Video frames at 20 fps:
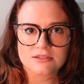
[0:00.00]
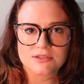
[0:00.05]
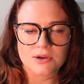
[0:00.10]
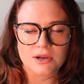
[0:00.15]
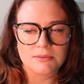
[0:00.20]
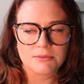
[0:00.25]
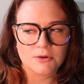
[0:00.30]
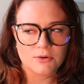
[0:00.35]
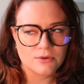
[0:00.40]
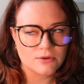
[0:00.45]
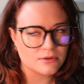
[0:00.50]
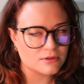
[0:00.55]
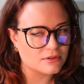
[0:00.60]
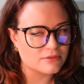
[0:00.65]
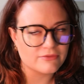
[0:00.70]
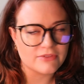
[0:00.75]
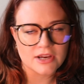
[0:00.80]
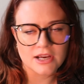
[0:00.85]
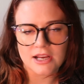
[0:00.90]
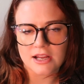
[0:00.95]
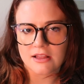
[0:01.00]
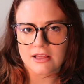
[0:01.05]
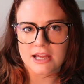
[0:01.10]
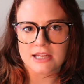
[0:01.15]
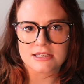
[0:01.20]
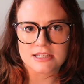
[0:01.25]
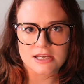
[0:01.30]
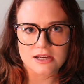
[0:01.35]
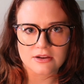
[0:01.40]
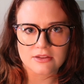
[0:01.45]
So I'm very
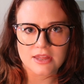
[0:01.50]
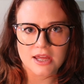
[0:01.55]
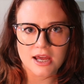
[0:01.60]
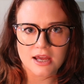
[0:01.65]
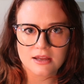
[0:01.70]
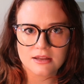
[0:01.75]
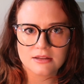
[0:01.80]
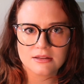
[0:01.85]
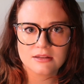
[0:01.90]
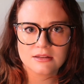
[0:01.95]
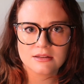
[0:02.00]
glad to hear that.